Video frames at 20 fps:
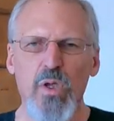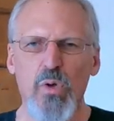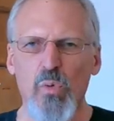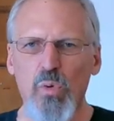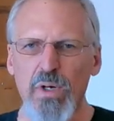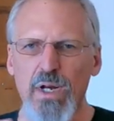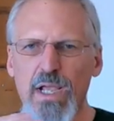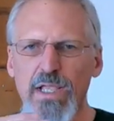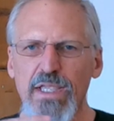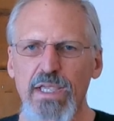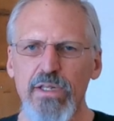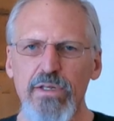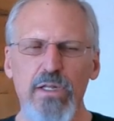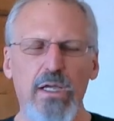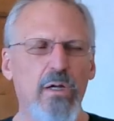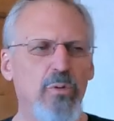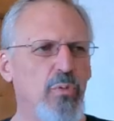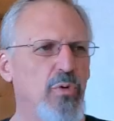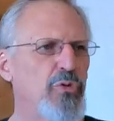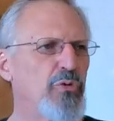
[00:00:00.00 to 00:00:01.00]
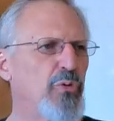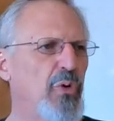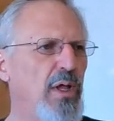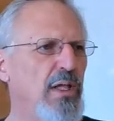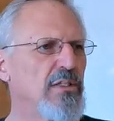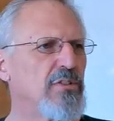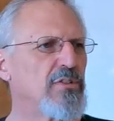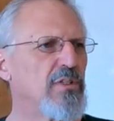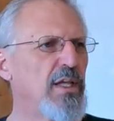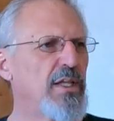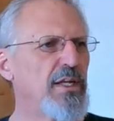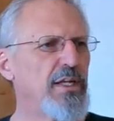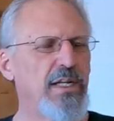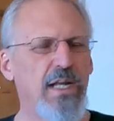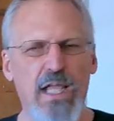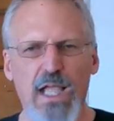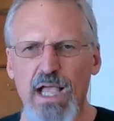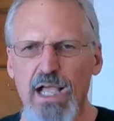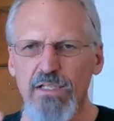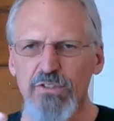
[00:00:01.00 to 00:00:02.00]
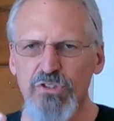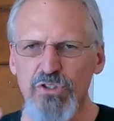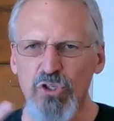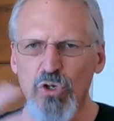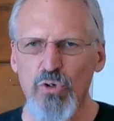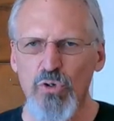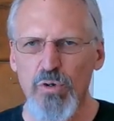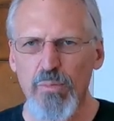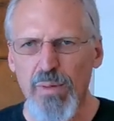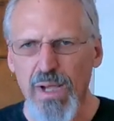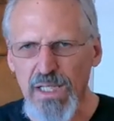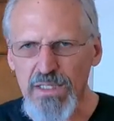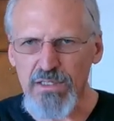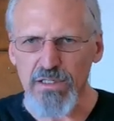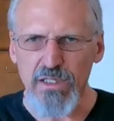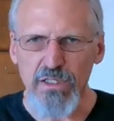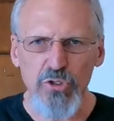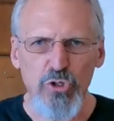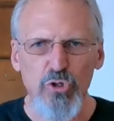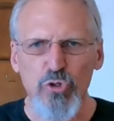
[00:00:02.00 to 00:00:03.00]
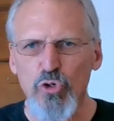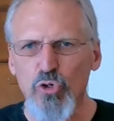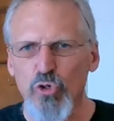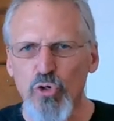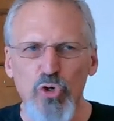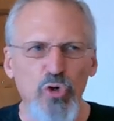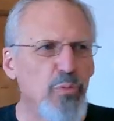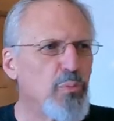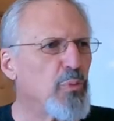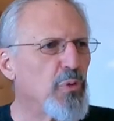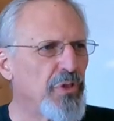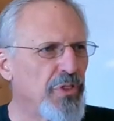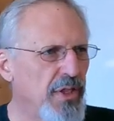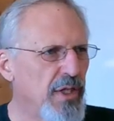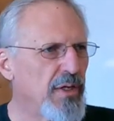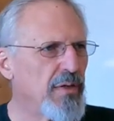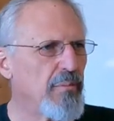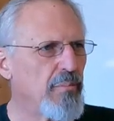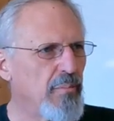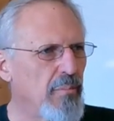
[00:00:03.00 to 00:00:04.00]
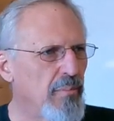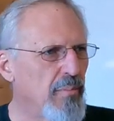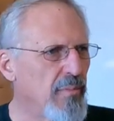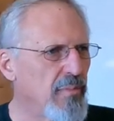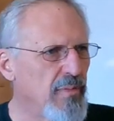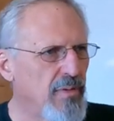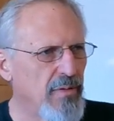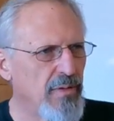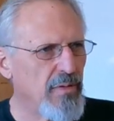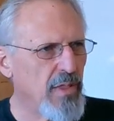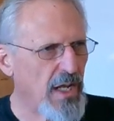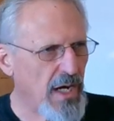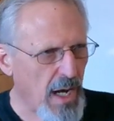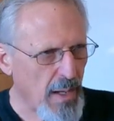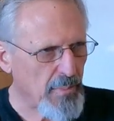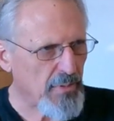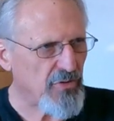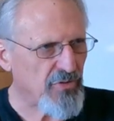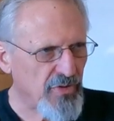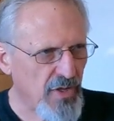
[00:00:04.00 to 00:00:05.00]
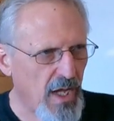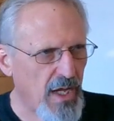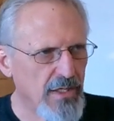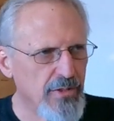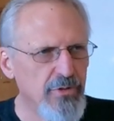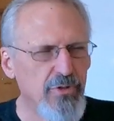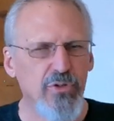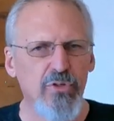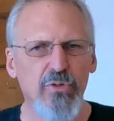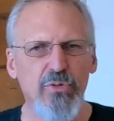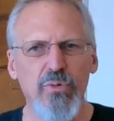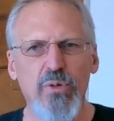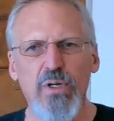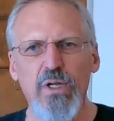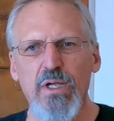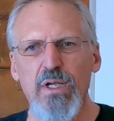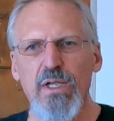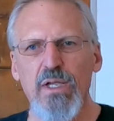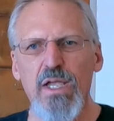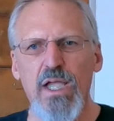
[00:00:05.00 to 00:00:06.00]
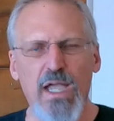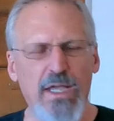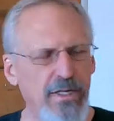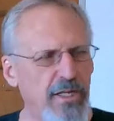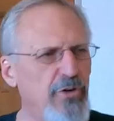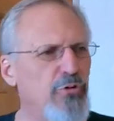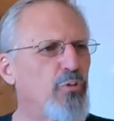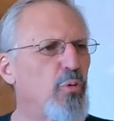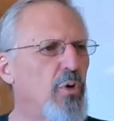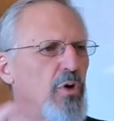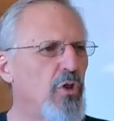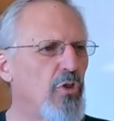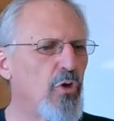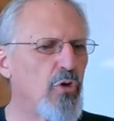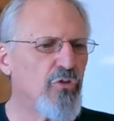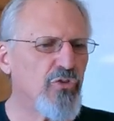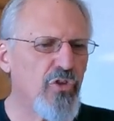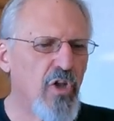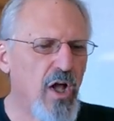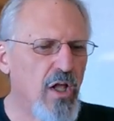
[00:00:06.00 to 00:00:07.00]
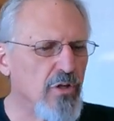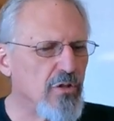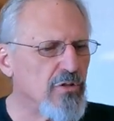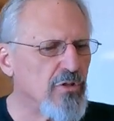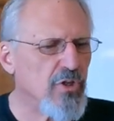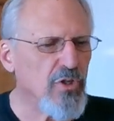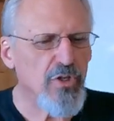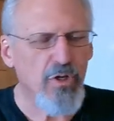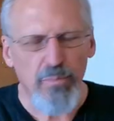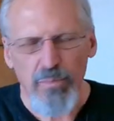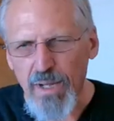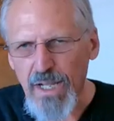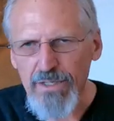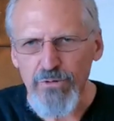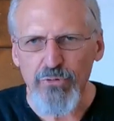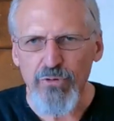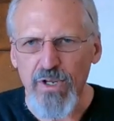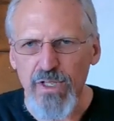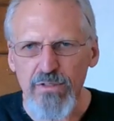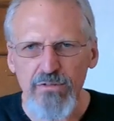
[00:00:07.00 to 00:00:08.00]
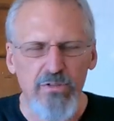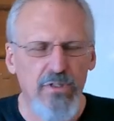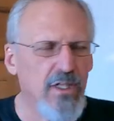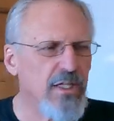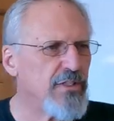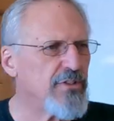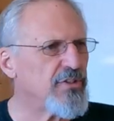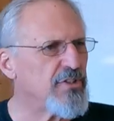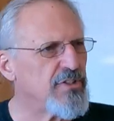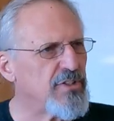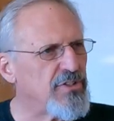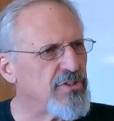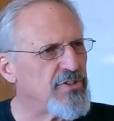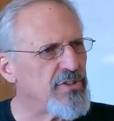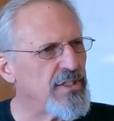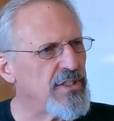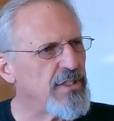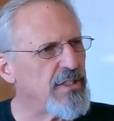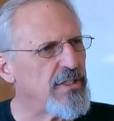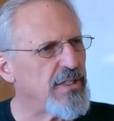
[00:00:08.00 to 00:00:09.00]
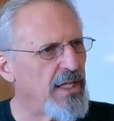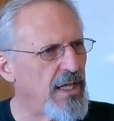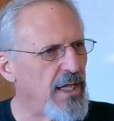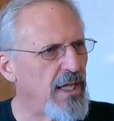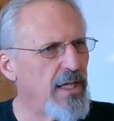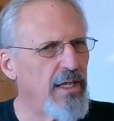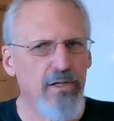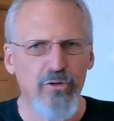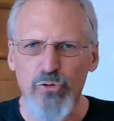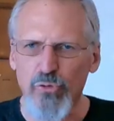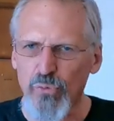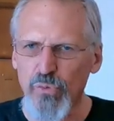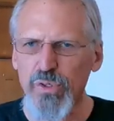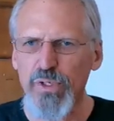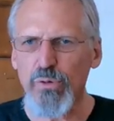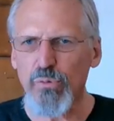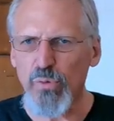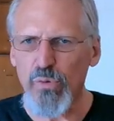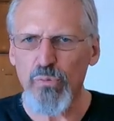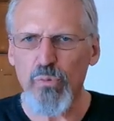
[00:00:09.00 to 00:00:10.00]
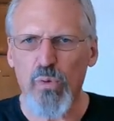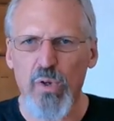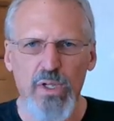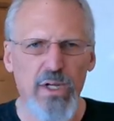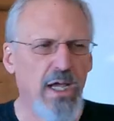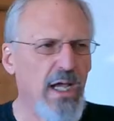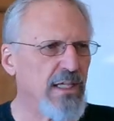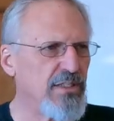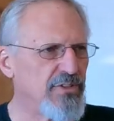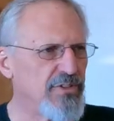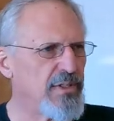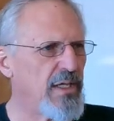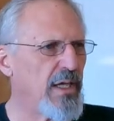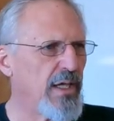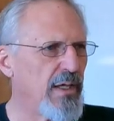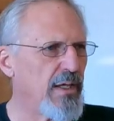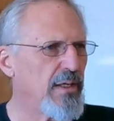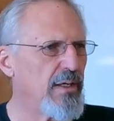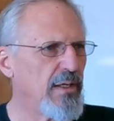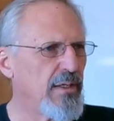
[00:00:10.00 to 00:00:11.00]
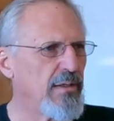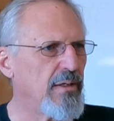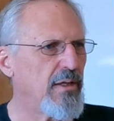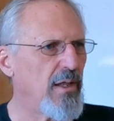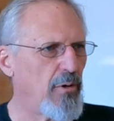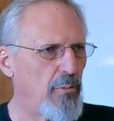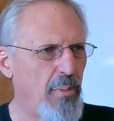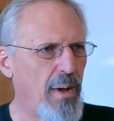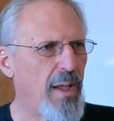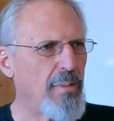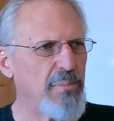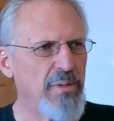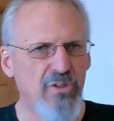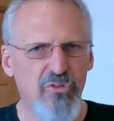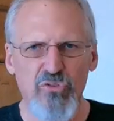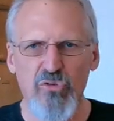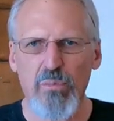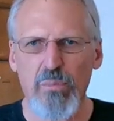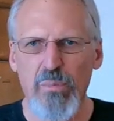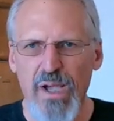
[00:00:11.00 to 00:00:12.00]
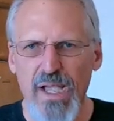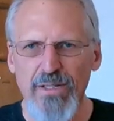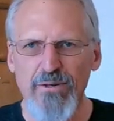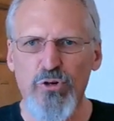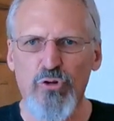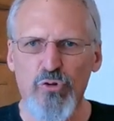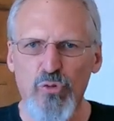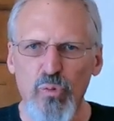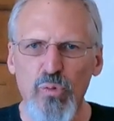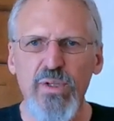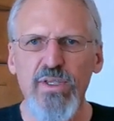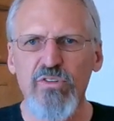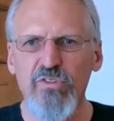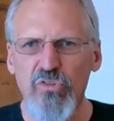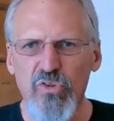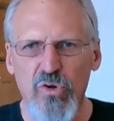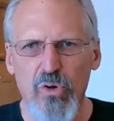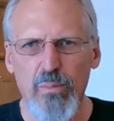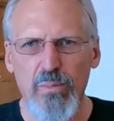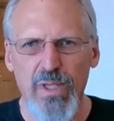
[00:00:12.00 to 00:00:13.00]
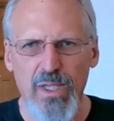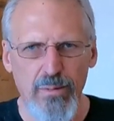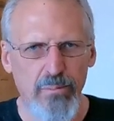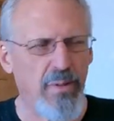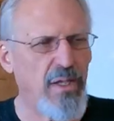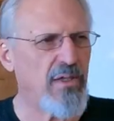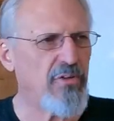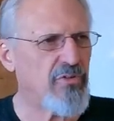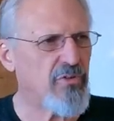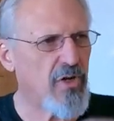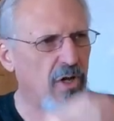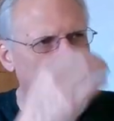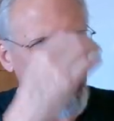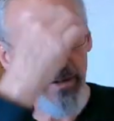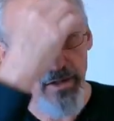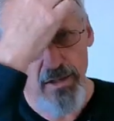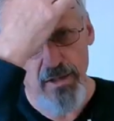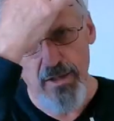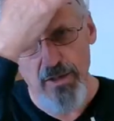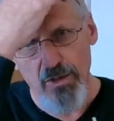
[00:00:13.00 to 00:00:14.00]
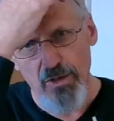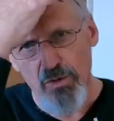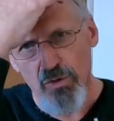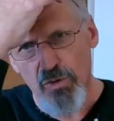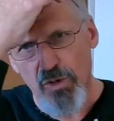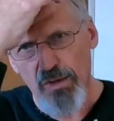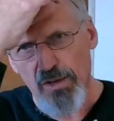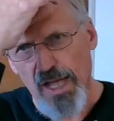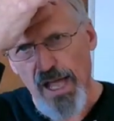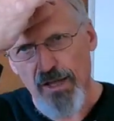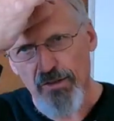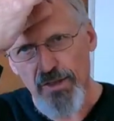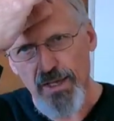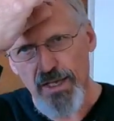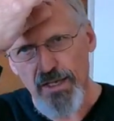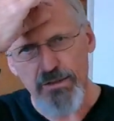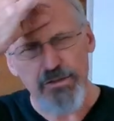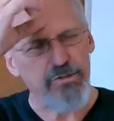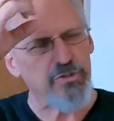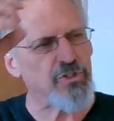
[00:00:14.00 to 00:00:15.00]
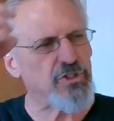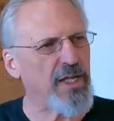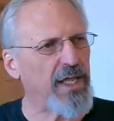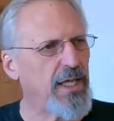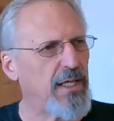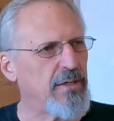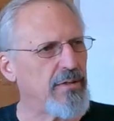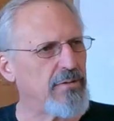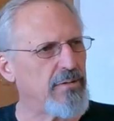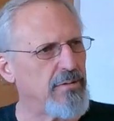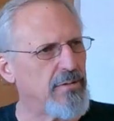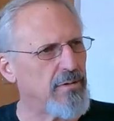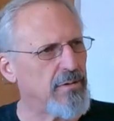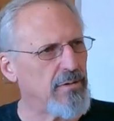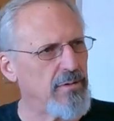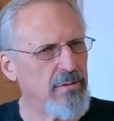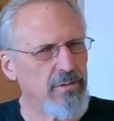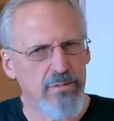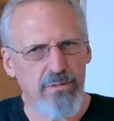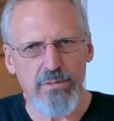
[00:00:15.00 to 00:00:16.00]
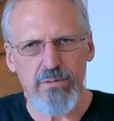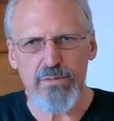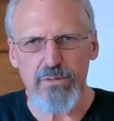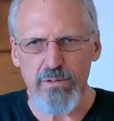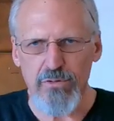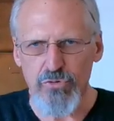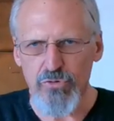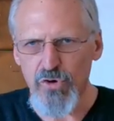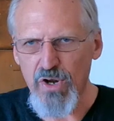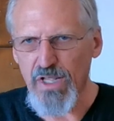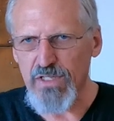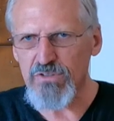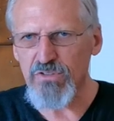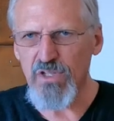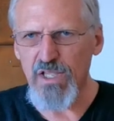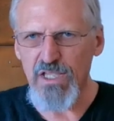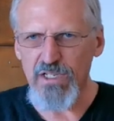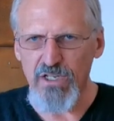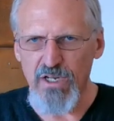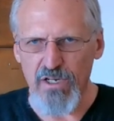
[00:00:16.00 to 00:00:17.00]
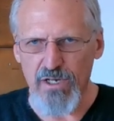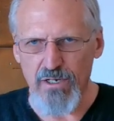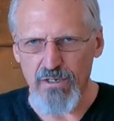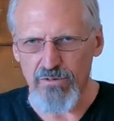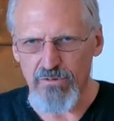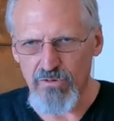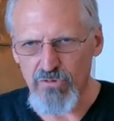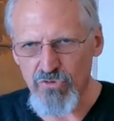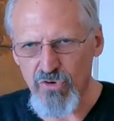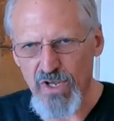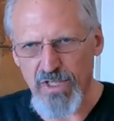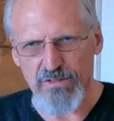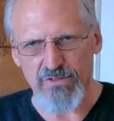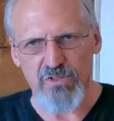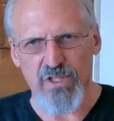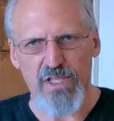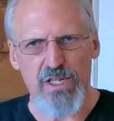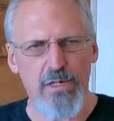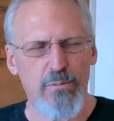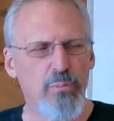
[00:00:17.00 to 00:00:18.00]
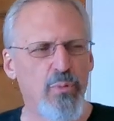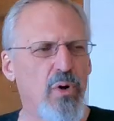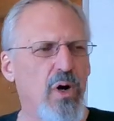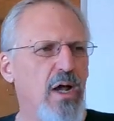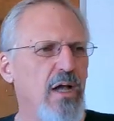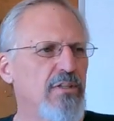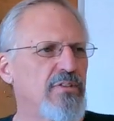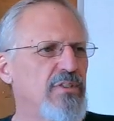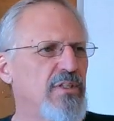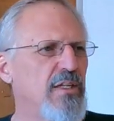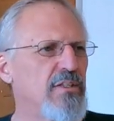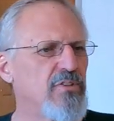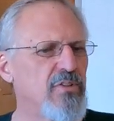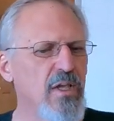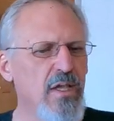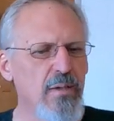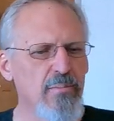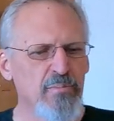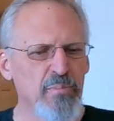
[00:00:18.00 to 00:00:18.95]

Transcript: When I get done with translating, it has to go to my little group within that I'm assigned to. And each one of those scholars look at my translation to see that they agree with what I said. And there might be some minor tweaks that are made based on how they understand the translating process.